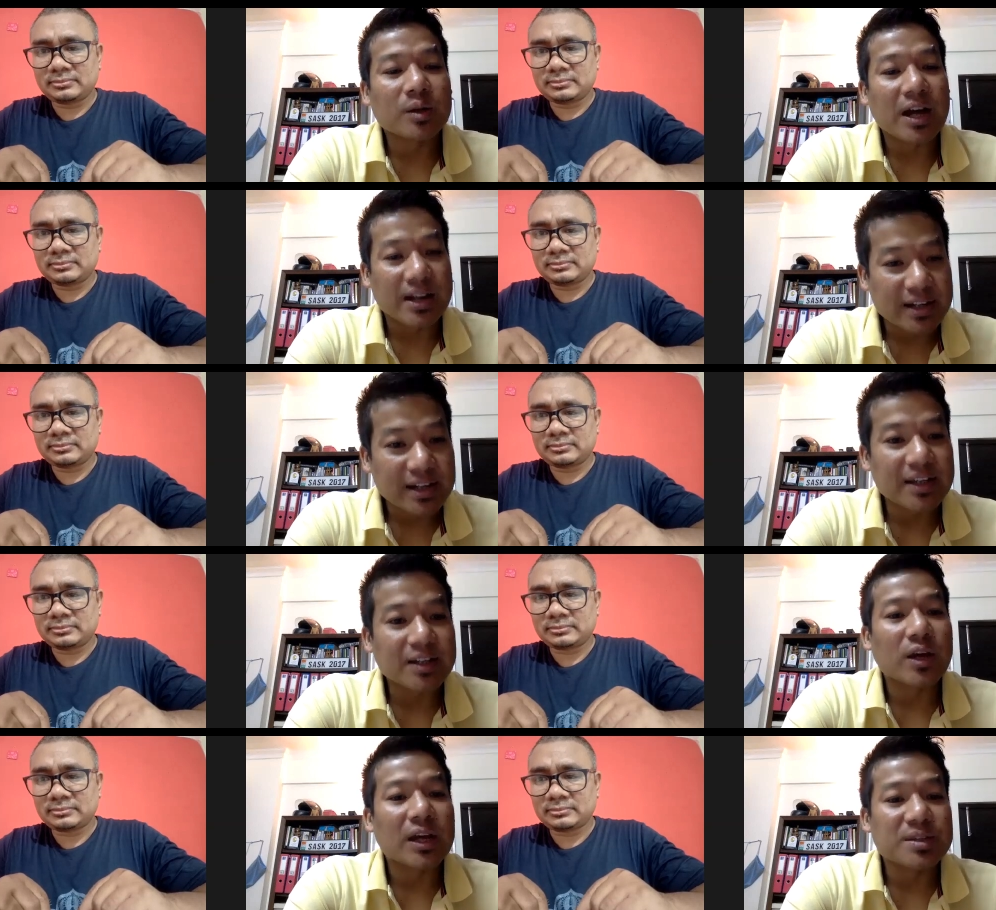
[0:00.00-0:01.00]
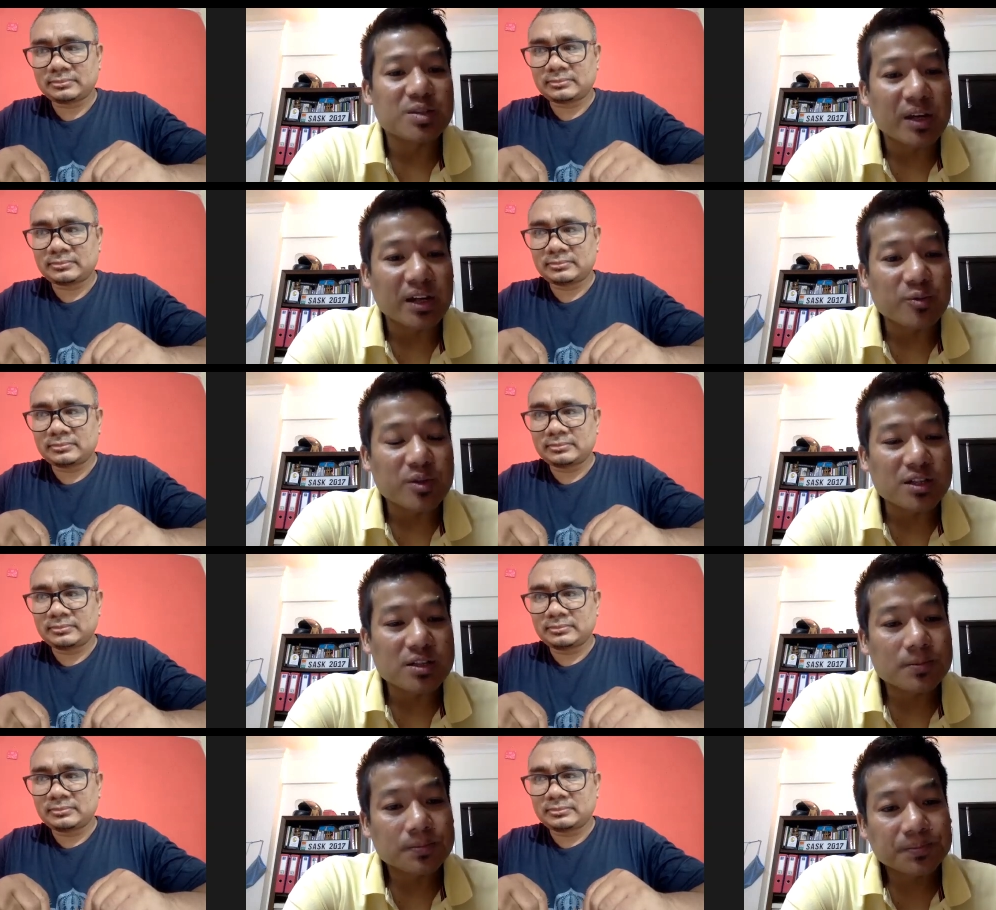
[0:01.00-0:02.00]
Speaker 1: currently to help these migrant
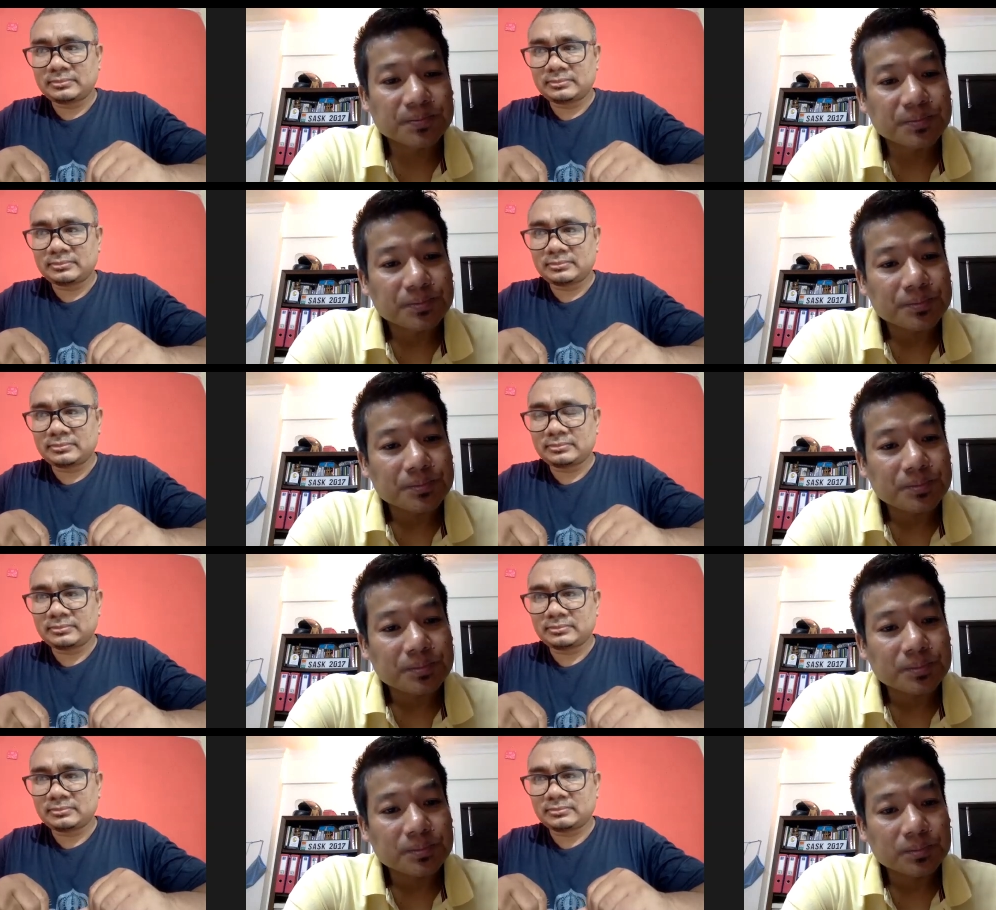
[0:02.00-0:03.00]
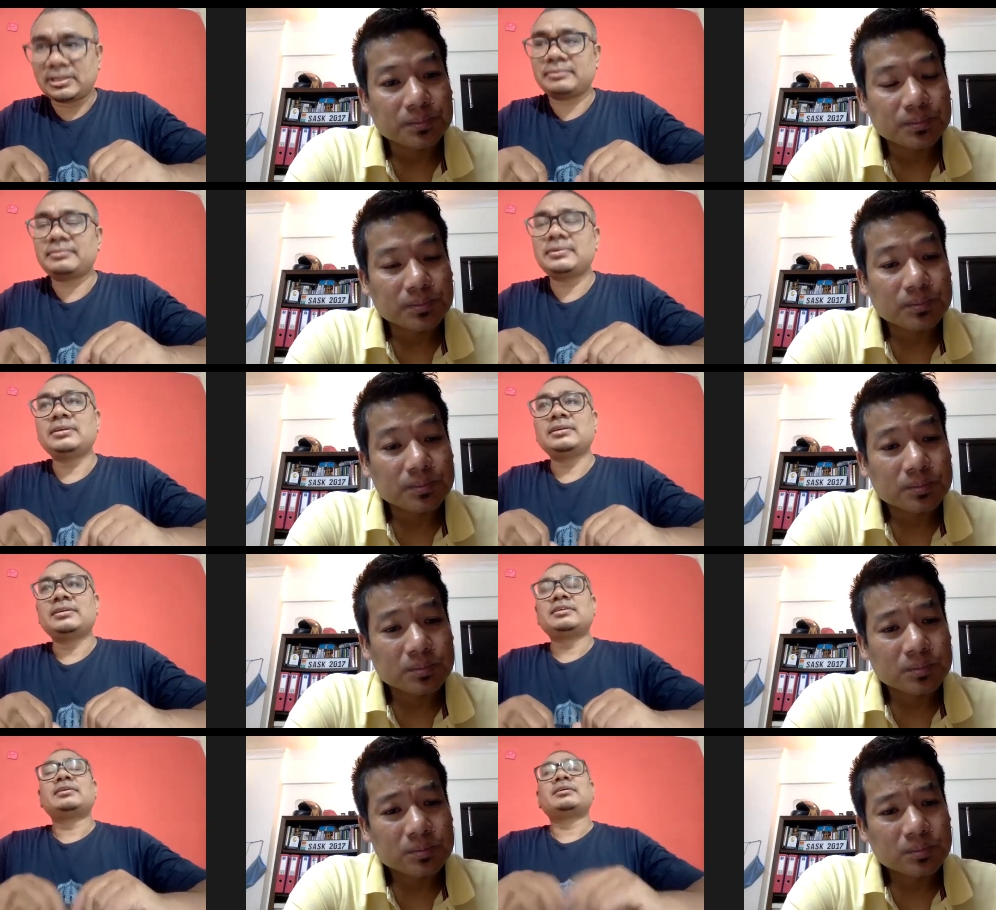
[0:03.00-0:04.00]
workers?
Speaker 2: Yeah.
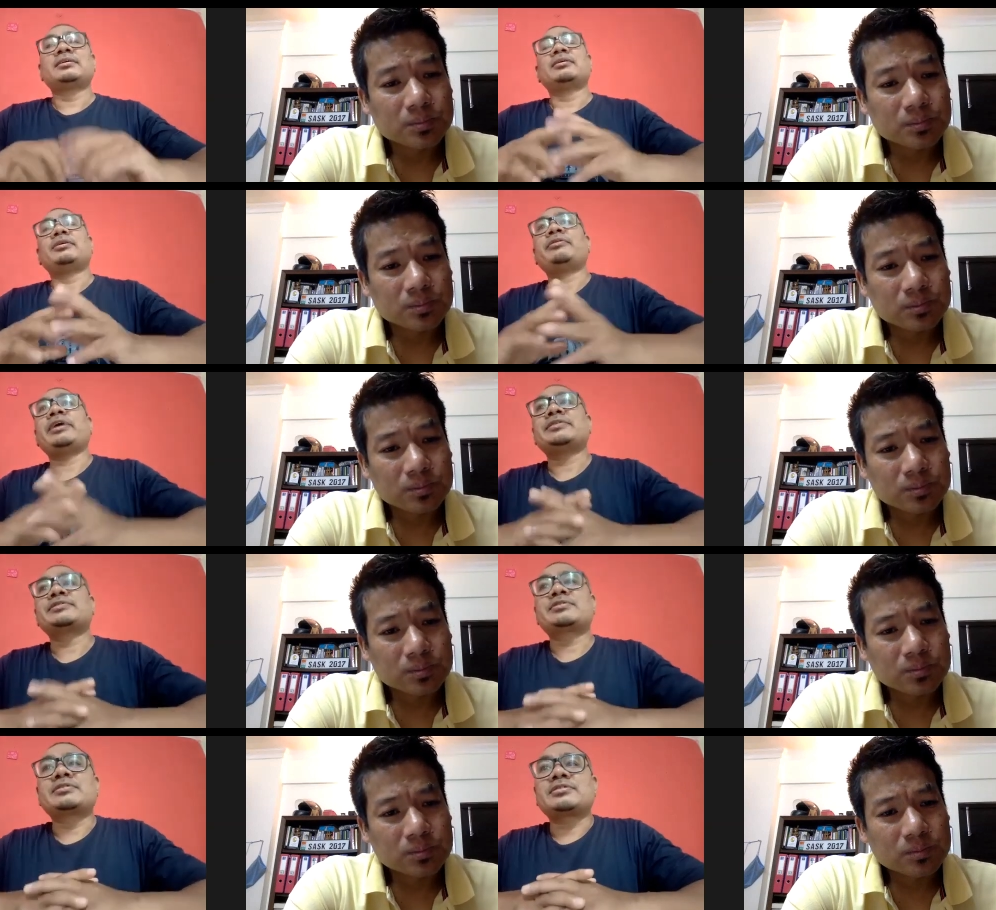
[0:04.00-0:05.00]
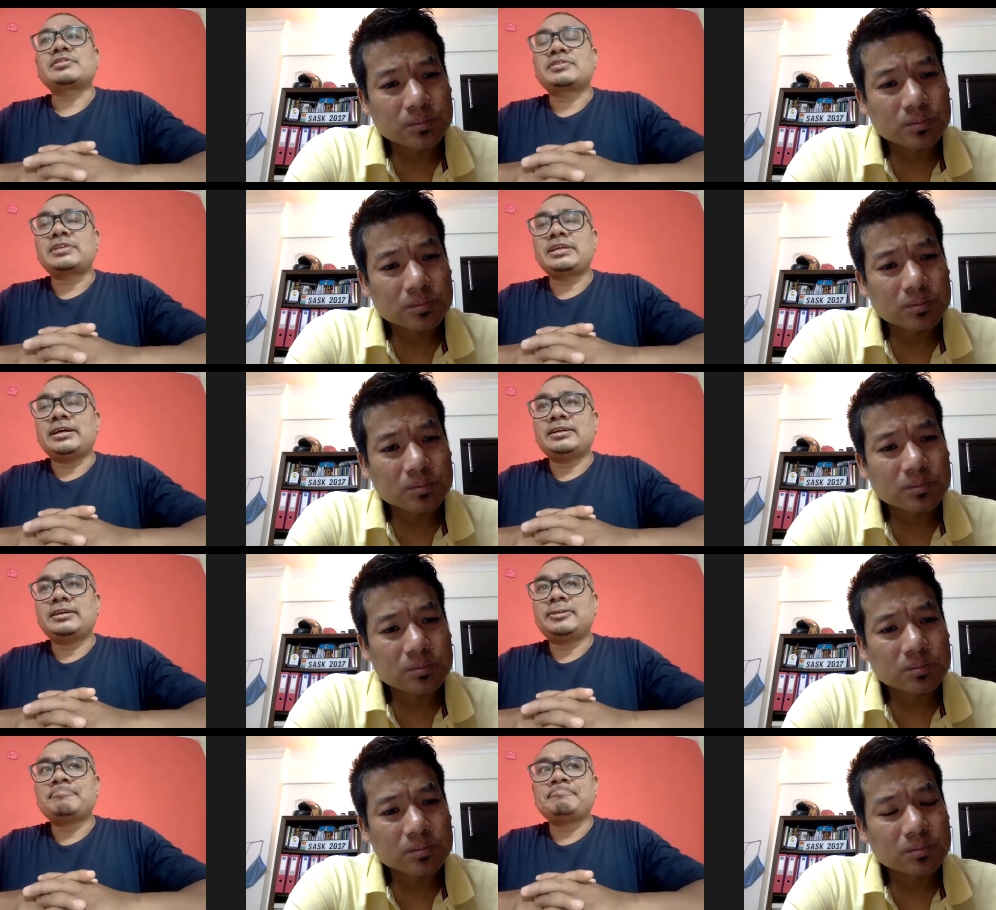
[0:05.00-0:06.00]
All right. See,
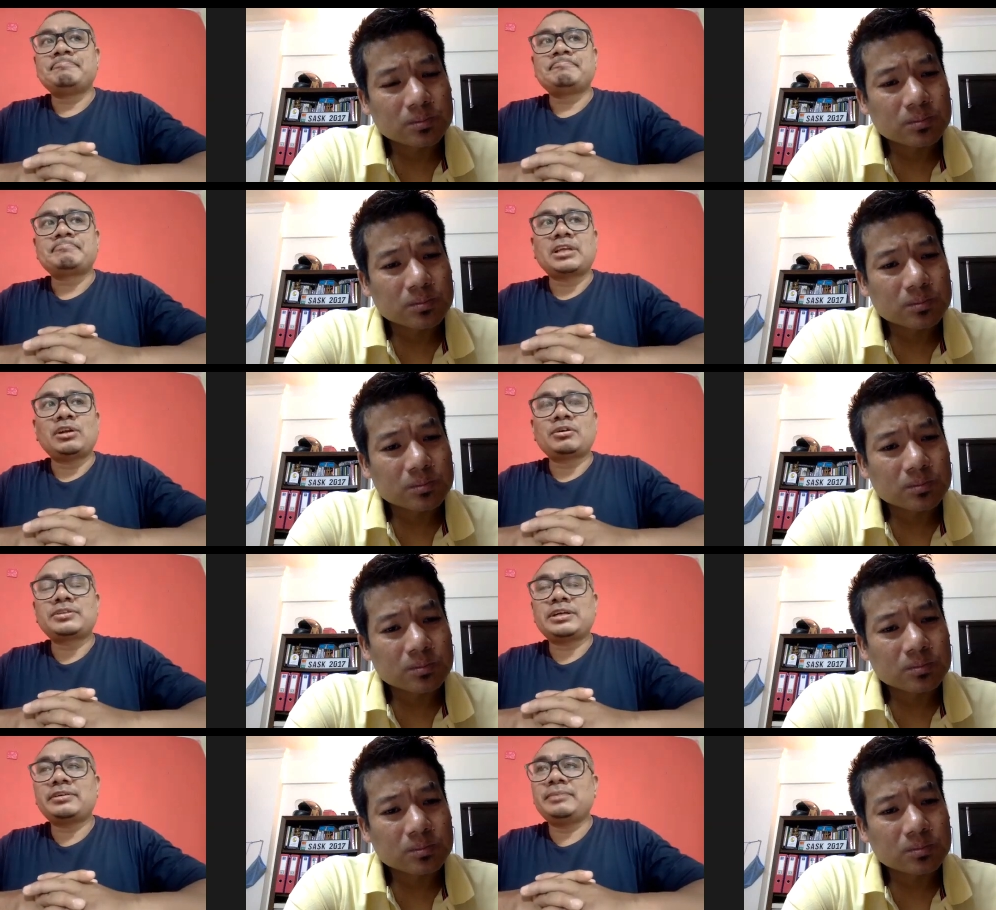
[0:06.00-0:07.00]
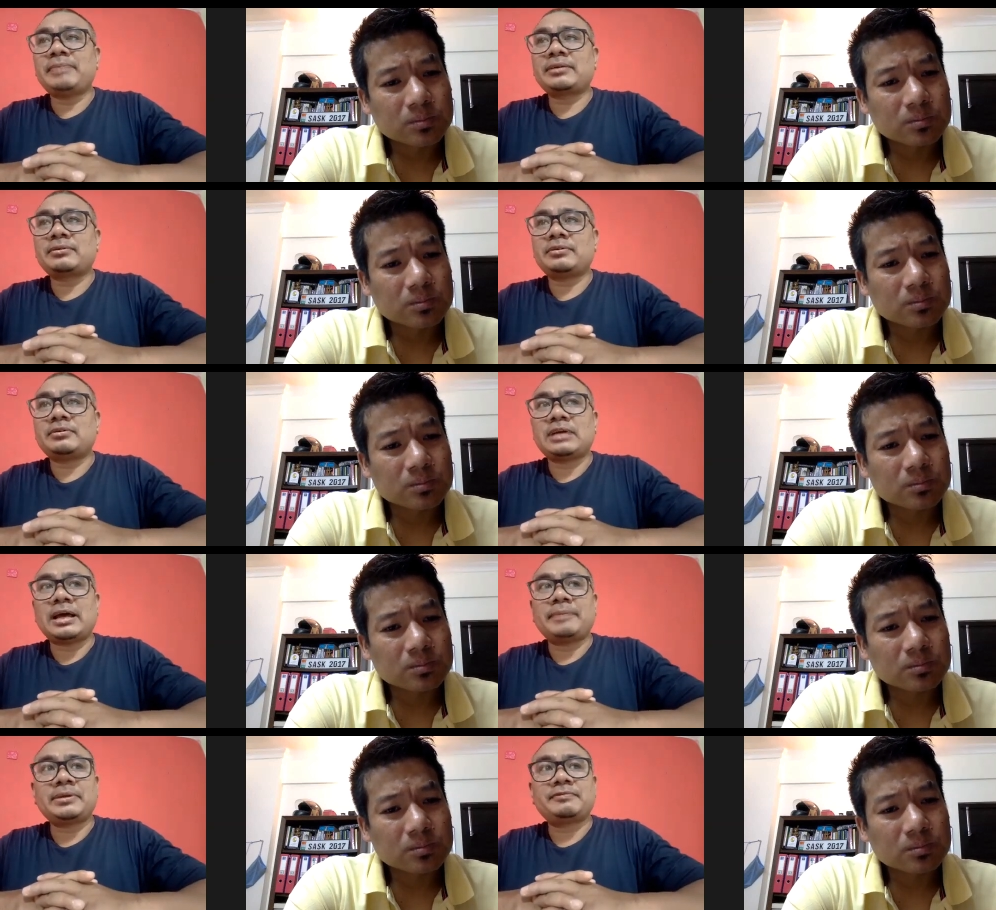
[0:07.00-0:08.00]
um, the lockdown in Bangalore
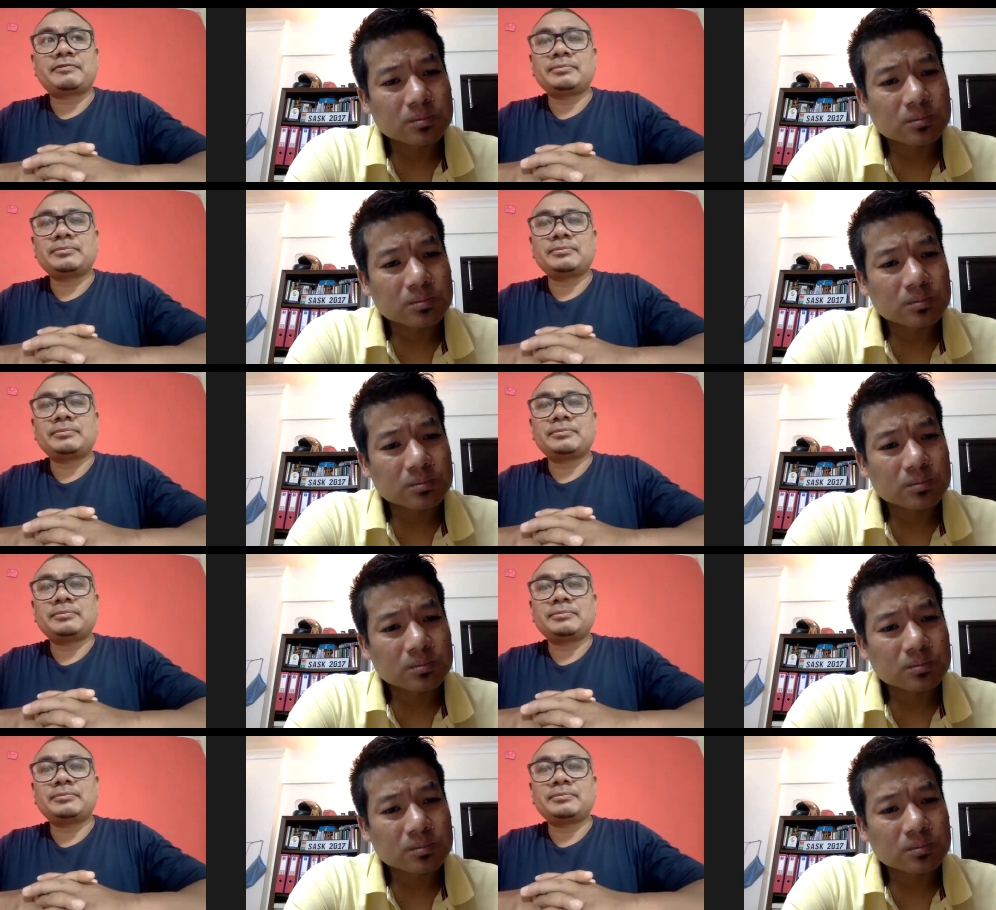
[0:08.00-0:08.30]
happened from